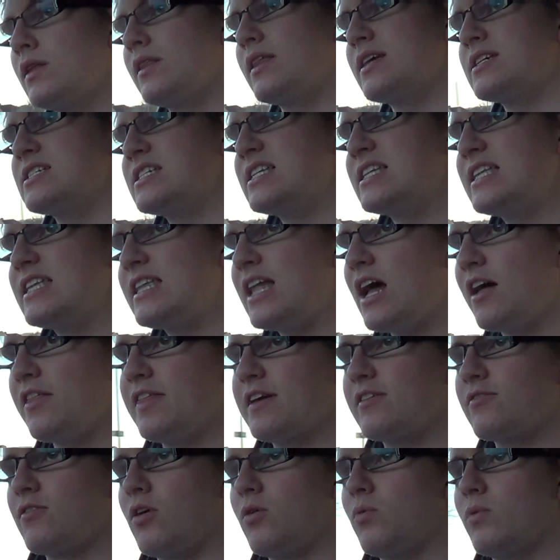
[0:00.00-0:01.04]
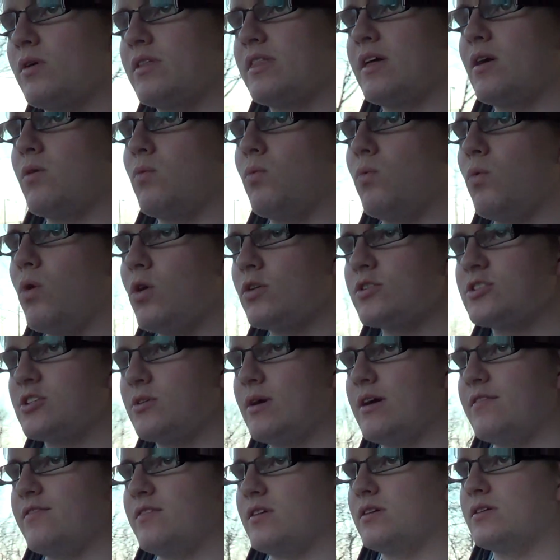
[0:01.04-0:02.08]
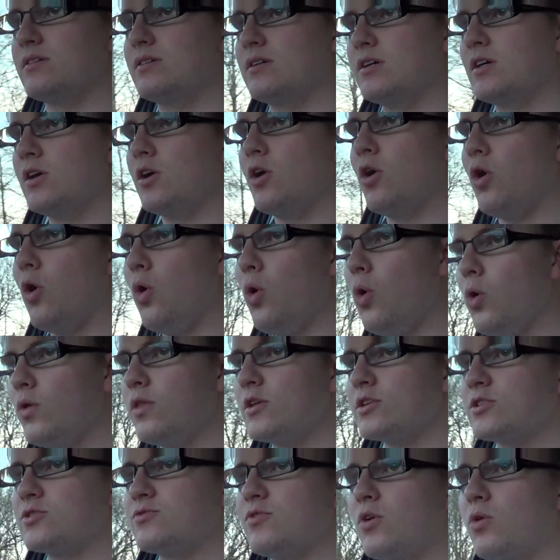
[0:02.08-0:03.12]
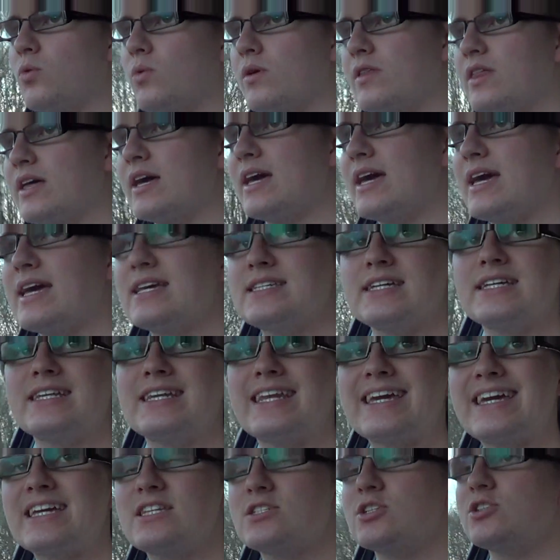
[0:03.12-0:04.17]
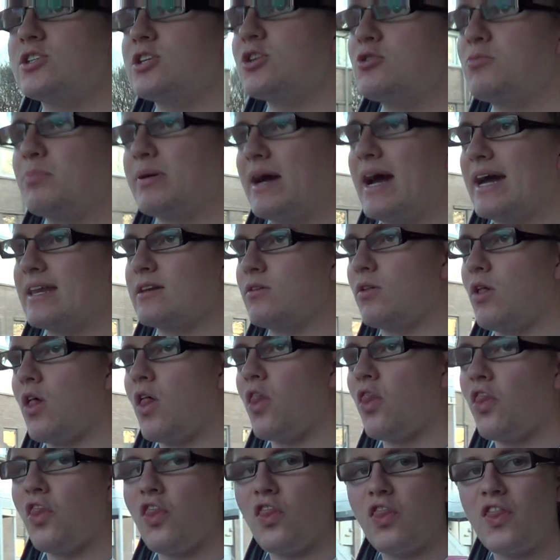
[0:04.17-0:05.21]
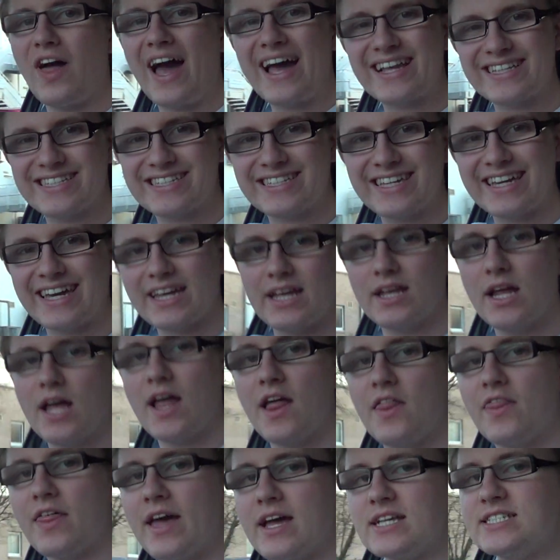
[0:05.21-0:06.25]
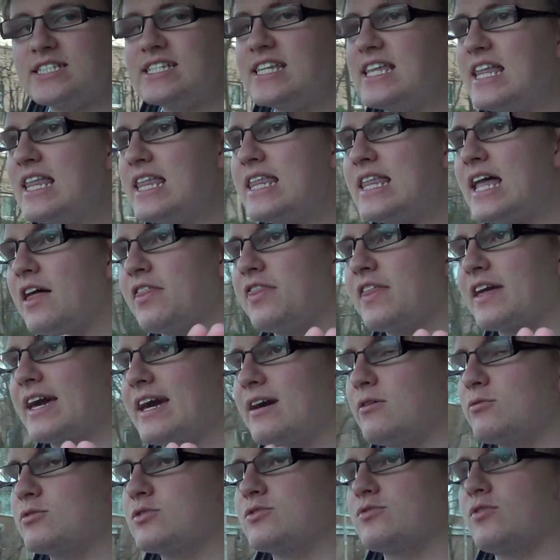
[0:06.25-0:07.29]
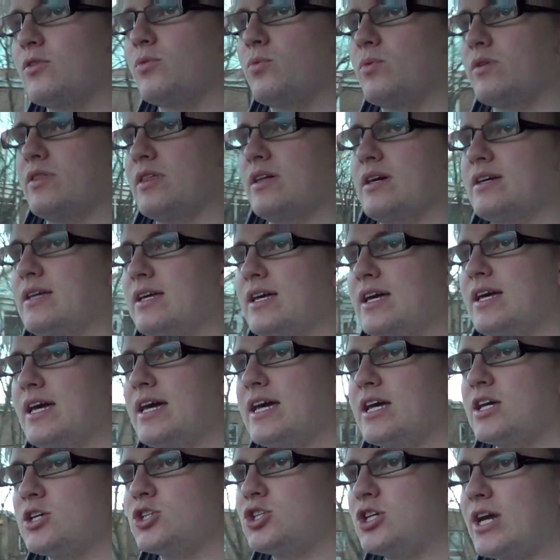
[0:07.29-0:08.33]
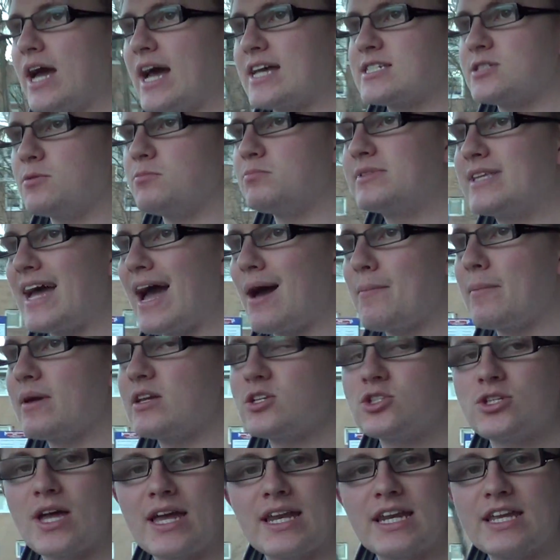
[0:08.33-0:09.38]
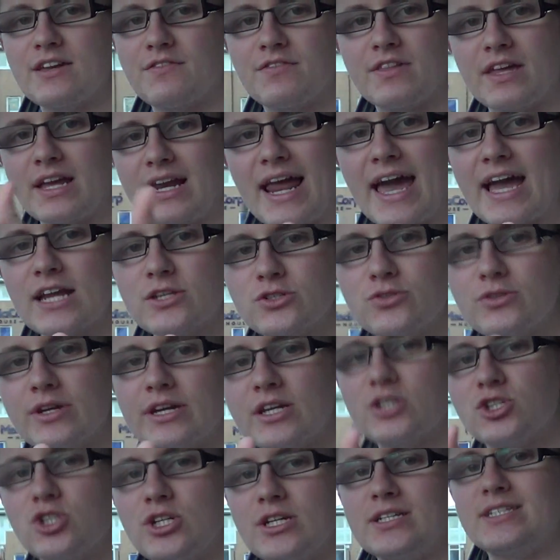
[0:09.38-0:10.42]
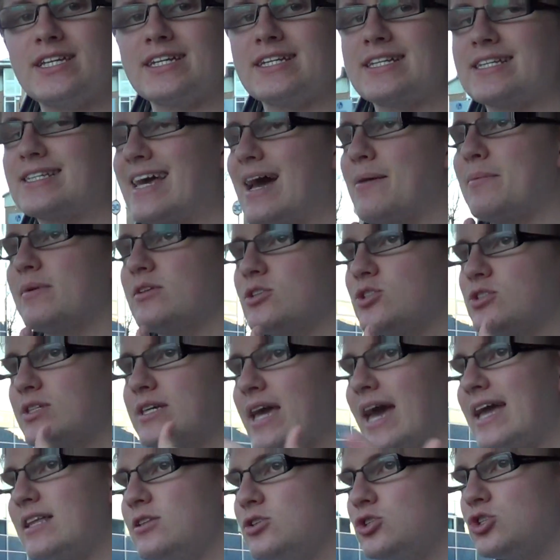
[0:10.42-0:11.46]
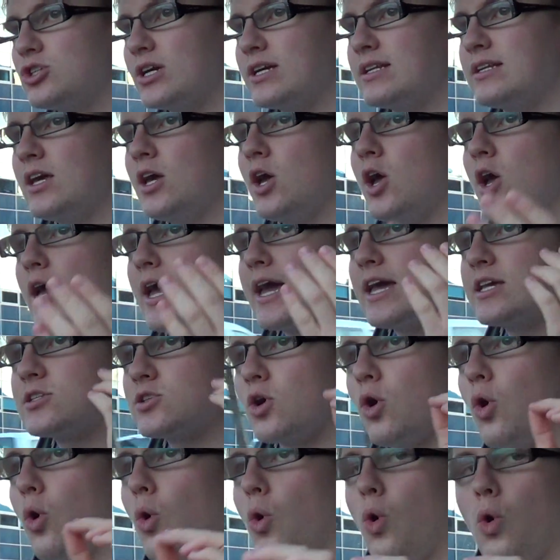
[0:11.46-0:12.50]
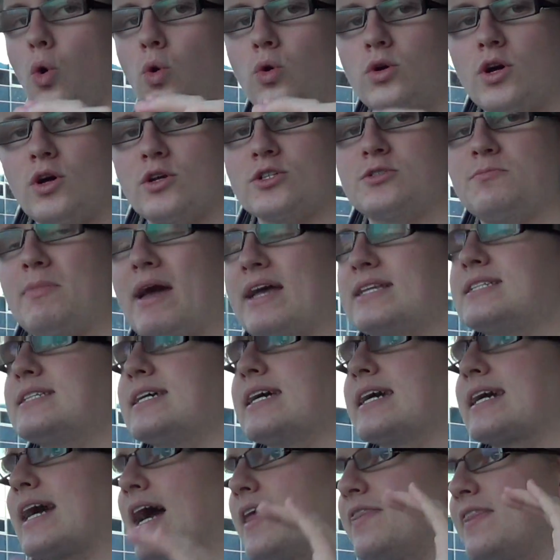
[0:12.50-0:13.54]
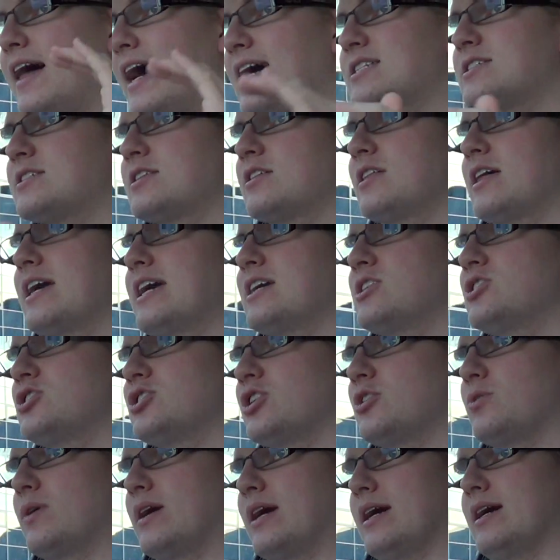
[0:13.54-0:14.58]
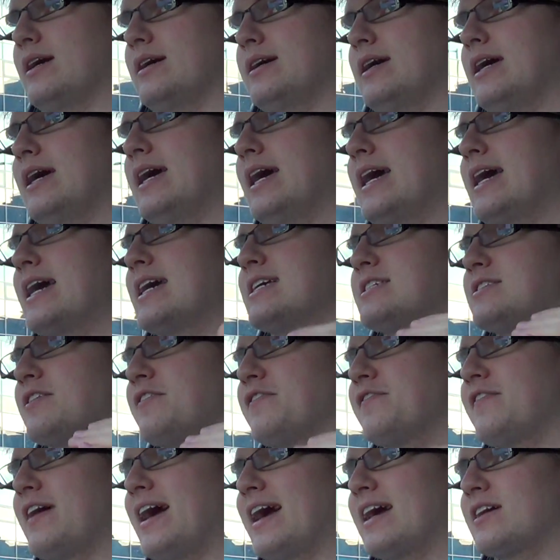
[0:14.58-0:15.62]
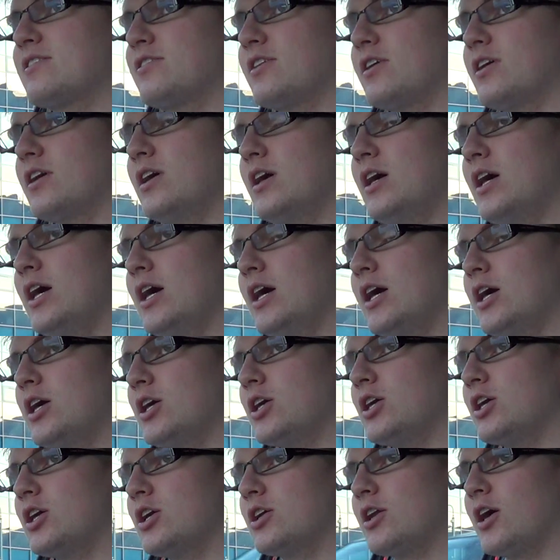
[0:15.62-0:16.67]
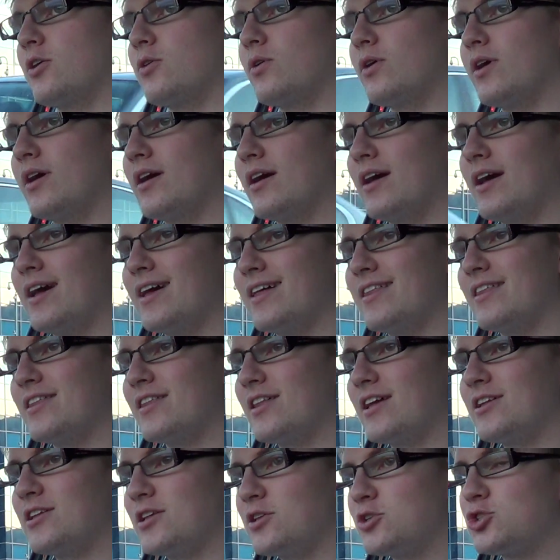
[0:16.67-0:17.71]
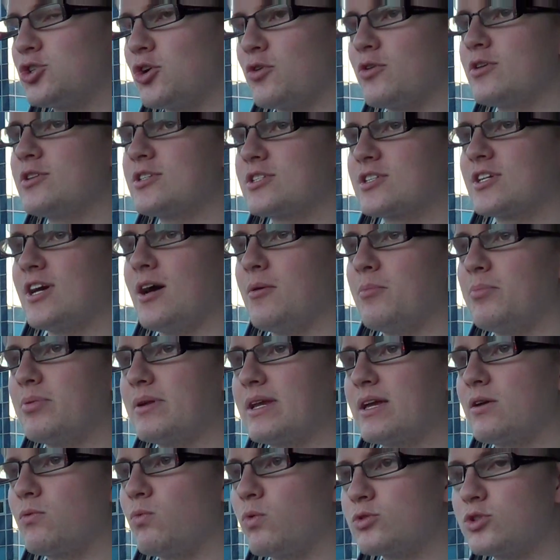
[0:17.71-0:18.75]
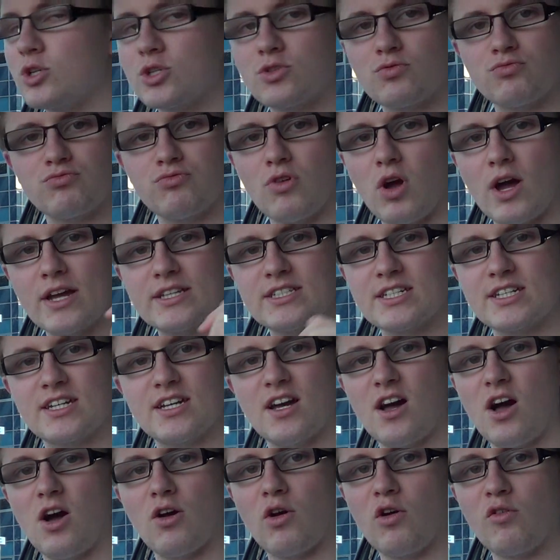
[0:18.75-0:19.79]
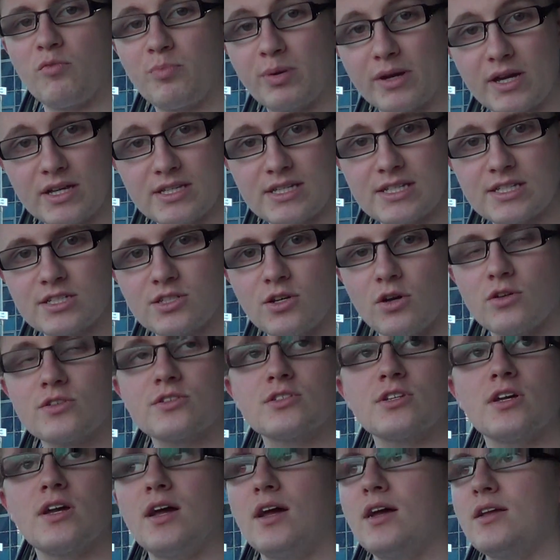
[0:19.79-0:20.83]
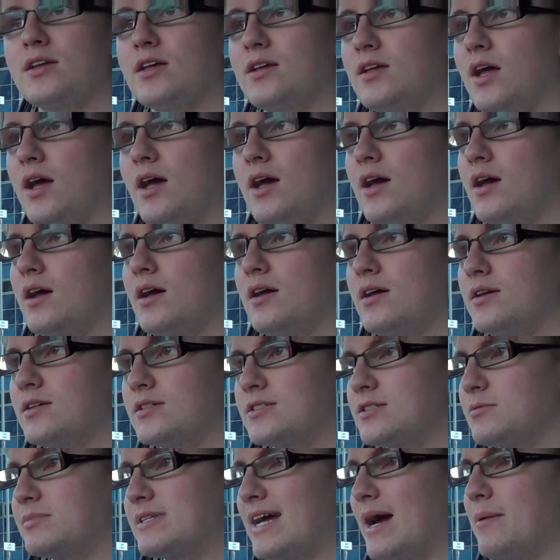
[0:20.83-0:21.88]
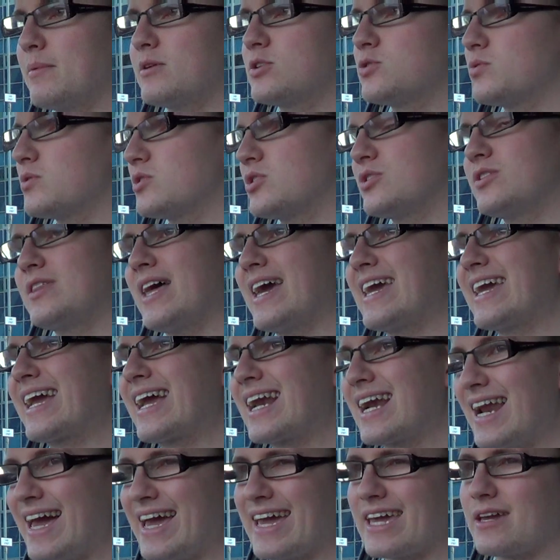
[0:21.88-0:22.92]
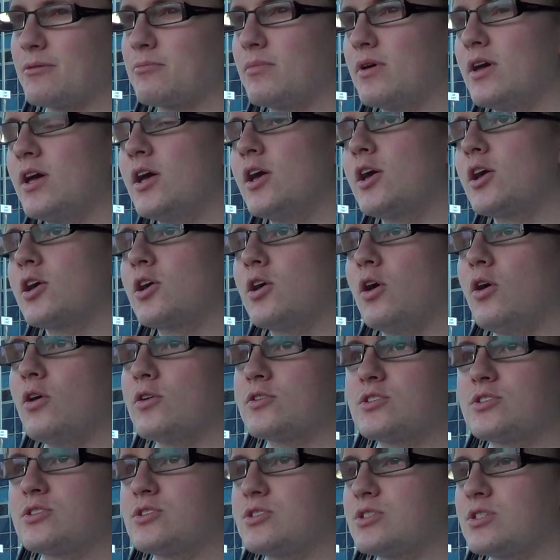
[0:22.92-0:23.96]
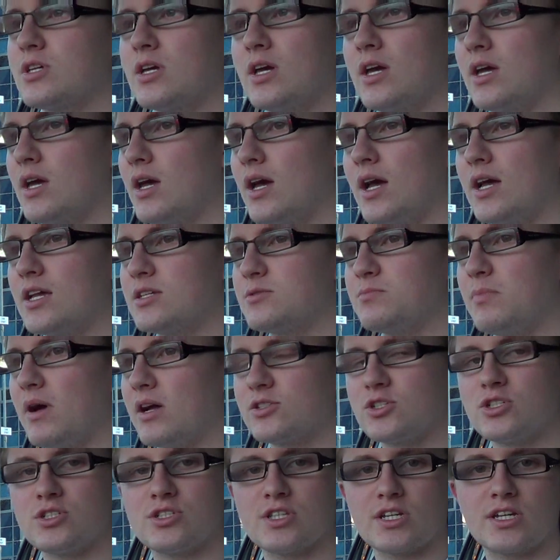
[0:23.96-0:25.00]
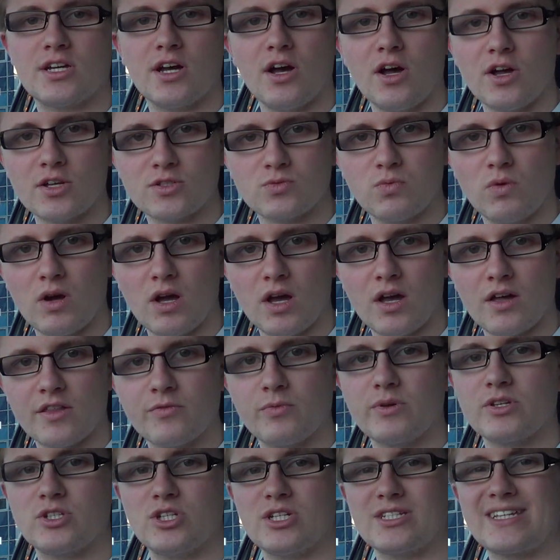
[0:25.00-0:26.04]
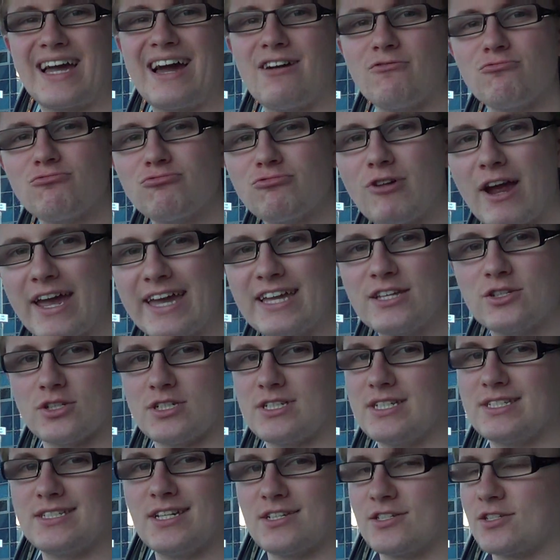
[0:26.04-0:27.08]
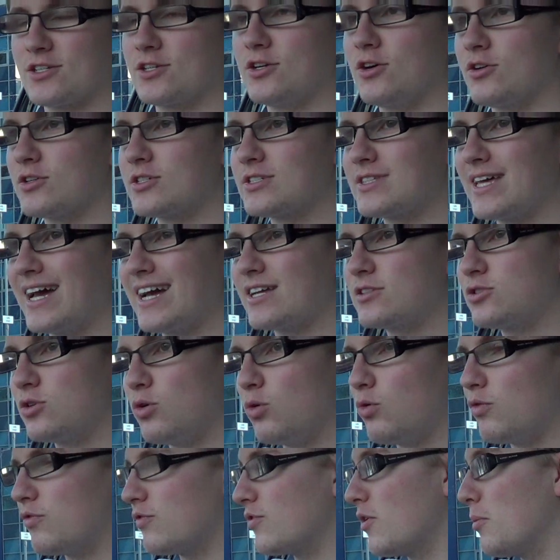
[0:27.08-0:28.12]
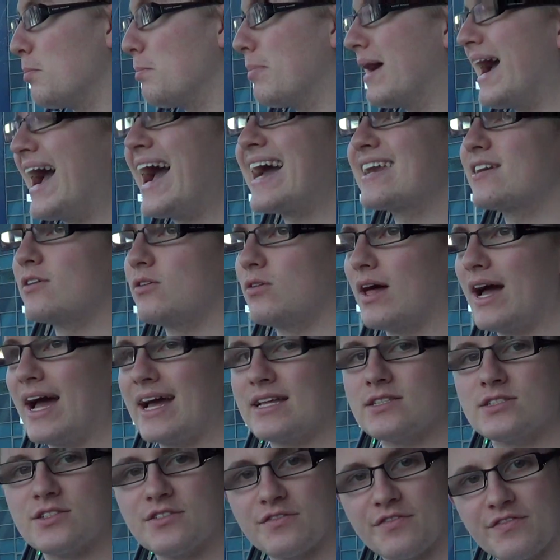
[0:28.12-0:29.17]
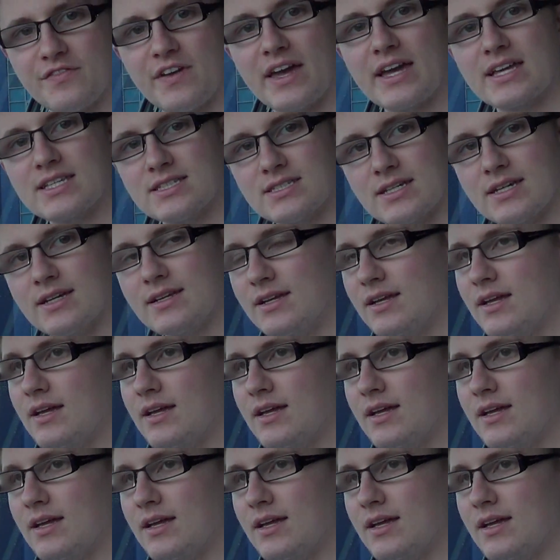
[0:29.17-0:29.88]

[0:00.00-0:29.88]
There's nothing wrong with it whatsoever. All that's wrong with it is it needs a new panel. That's it. There's nothing else wrong with it. She hasn't damaged any of the electrics. She didn't damage the engine. It's all cosmetic, and that's the issue here, is the fact that, you know, an insurance company will just write a car off because it's got some damage which they claim costs as much as the car's worth, which is outrageous. It doesn't cost that at all for a panel and to fix it.